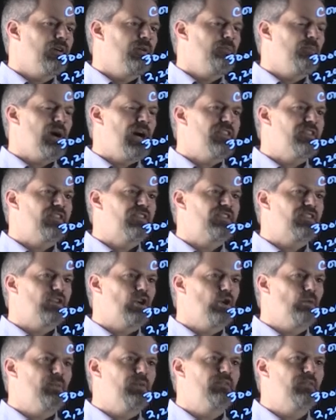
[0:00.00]
by the
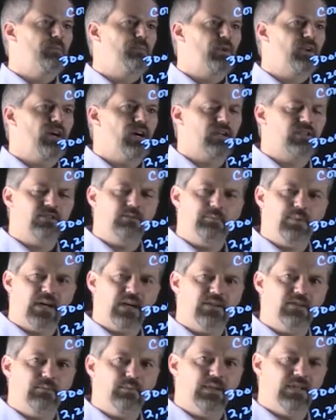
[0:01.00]
slope of the production
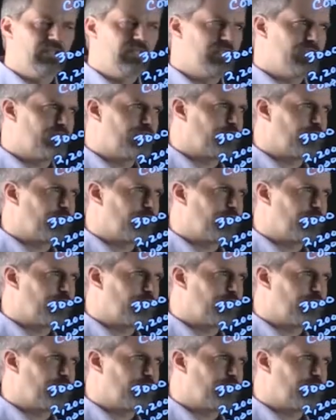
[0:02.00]
possibilities